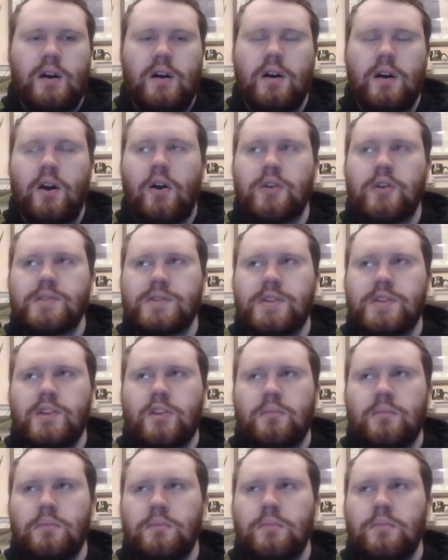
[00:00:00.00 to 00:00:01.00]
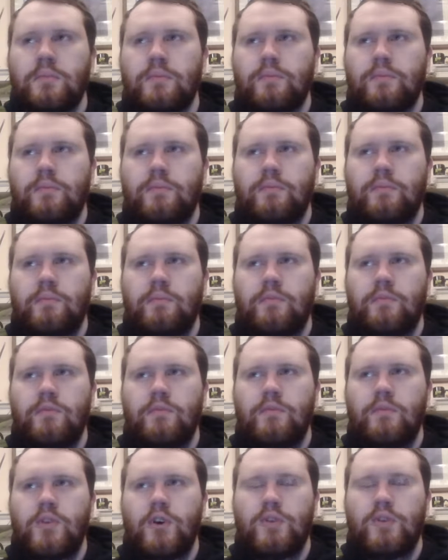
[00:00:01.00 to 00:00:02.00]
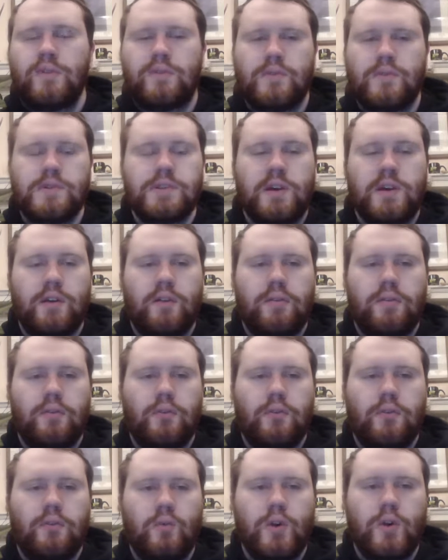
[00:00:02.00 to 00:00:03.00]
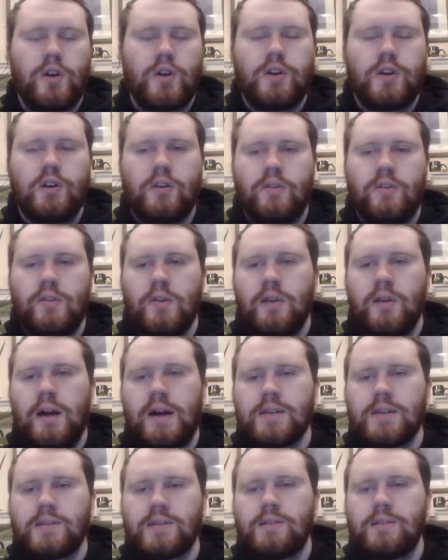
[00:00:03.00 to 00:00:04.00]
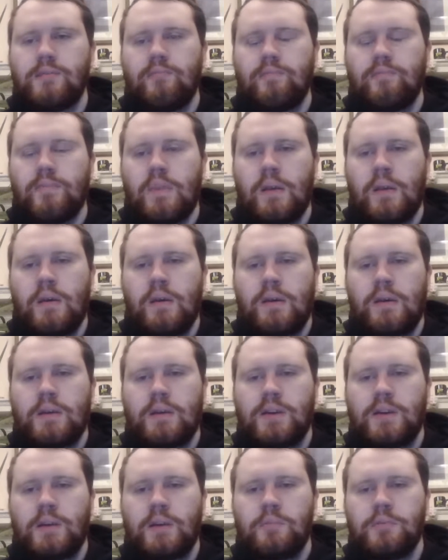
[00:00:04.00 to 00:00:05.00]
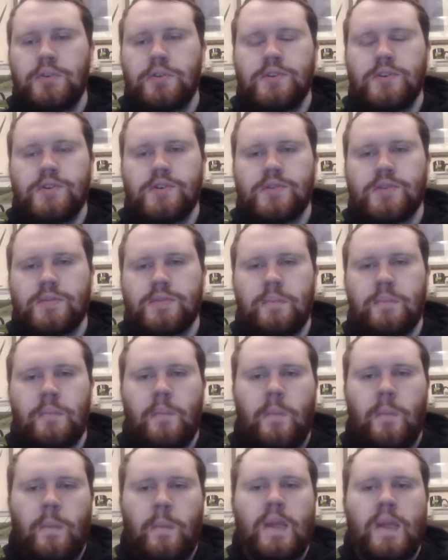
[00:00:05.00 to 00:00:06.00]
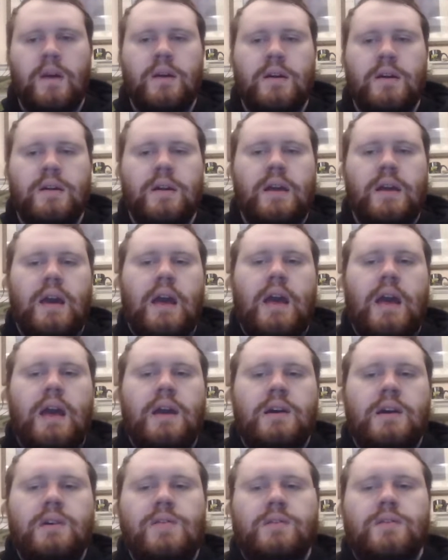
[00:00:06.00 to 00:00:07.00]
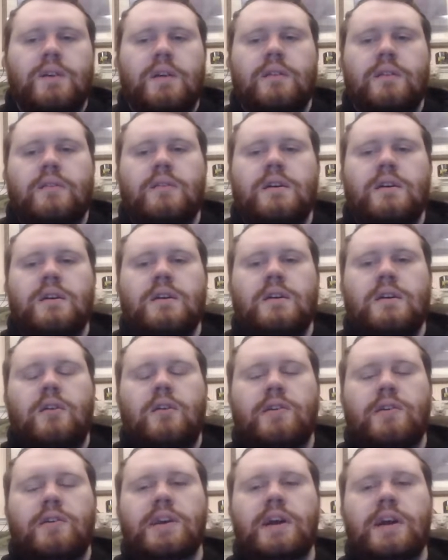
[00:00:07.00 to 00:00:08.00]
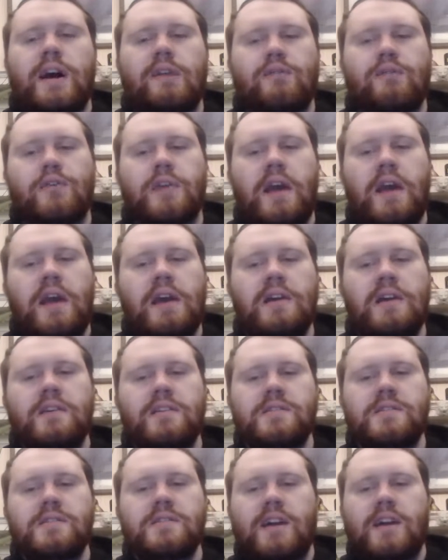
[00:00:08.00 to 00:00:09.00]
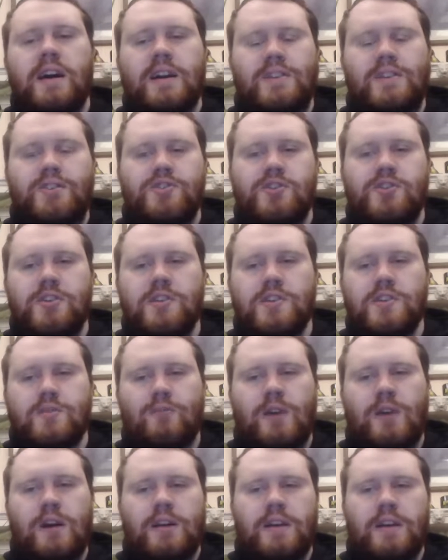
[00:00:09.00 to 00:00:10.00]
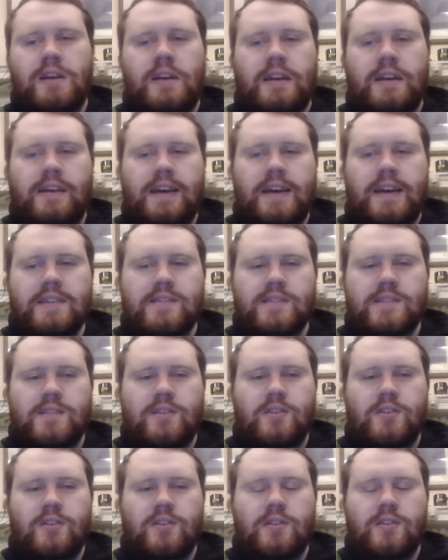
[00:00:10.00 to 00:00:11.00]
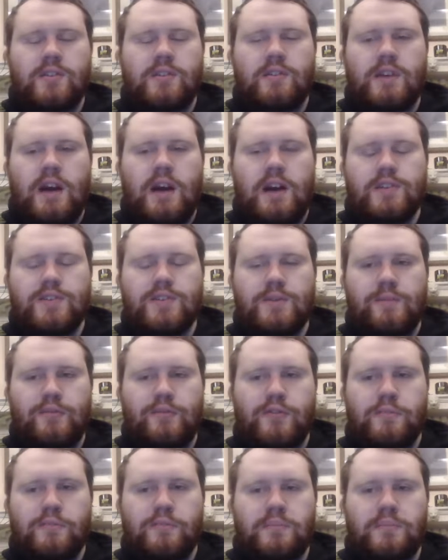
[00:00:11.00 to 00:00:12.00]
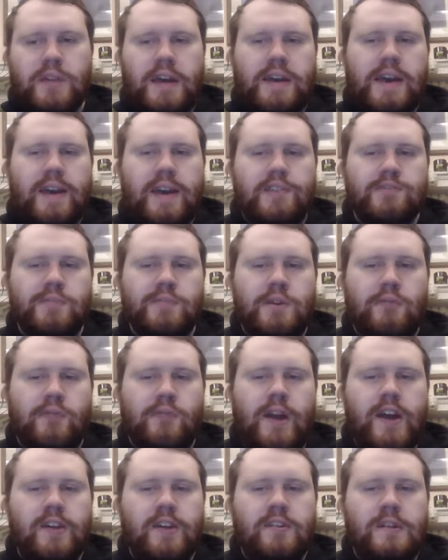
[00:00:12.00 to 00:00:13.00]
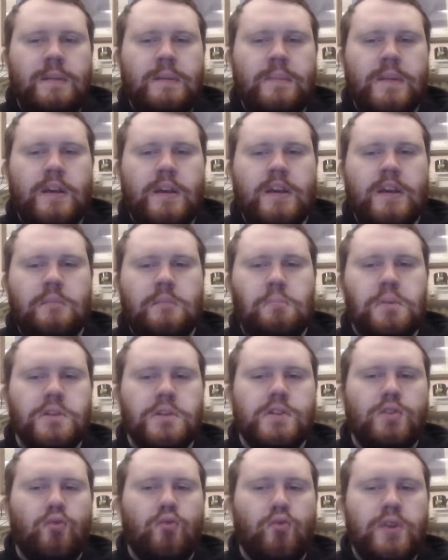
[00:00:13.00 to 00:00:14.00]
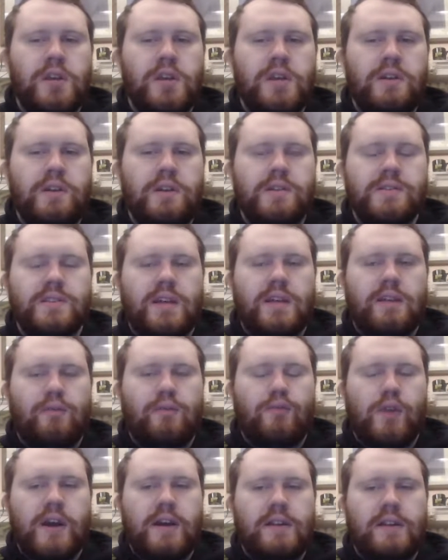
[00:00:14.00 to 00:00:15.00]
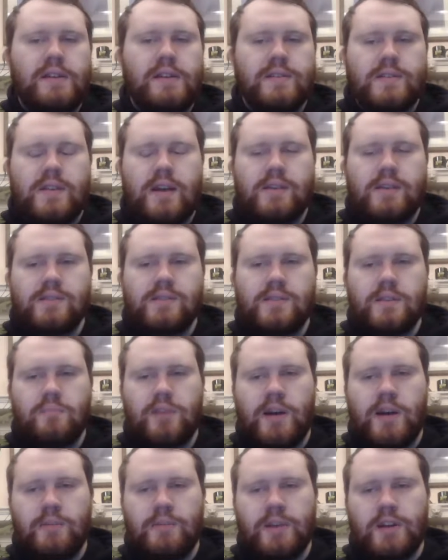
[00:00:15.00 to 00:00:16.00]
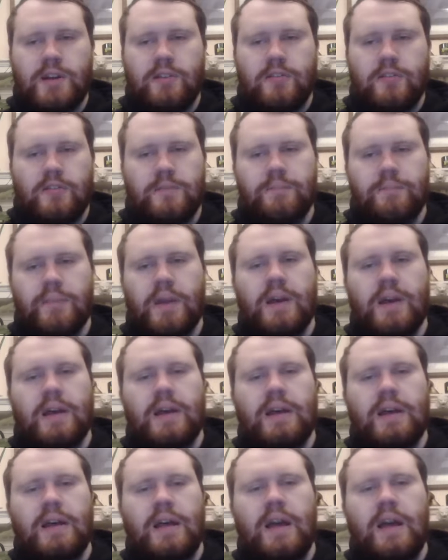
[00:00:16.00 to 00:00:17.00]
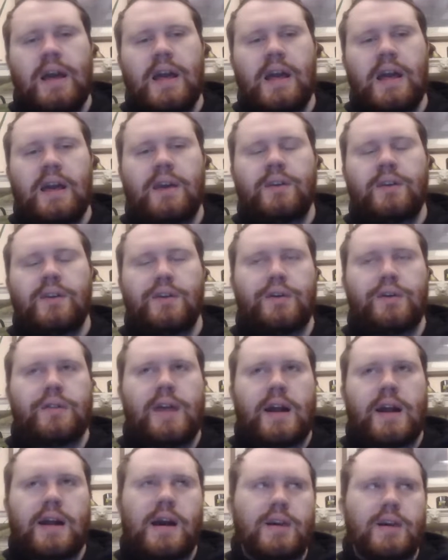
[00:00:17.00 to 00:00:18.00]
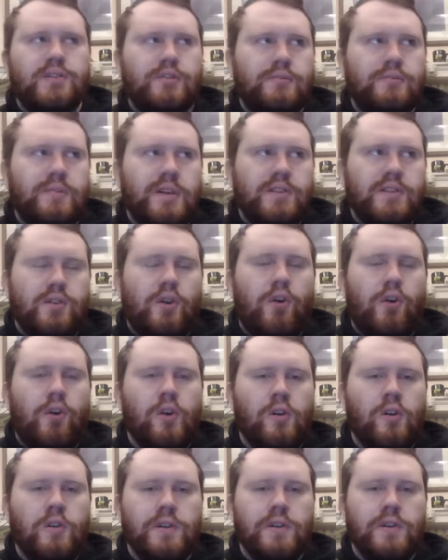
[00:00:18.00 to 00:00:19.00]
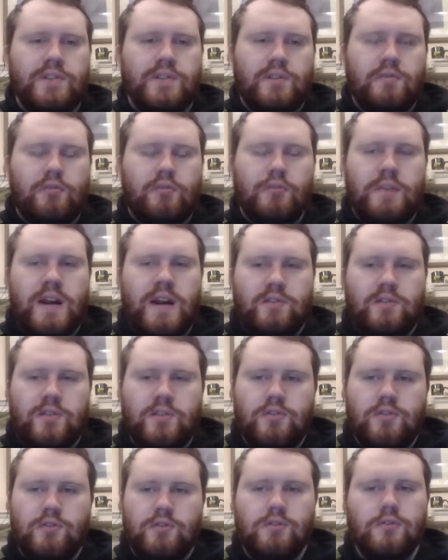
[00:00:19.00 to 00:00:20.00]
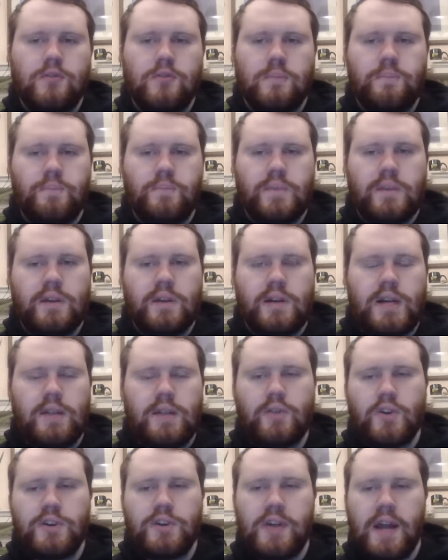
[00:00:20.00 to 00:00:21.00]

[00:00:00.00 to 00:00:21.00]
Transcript: art team known for a ton of Thor work over the last couple of years. And on the cover and inside, Jean is rocking, I guess, her costume from like X-Men Red, but it's green instead of red as the prominent color. And that costume as a whole is a throwback to kind of her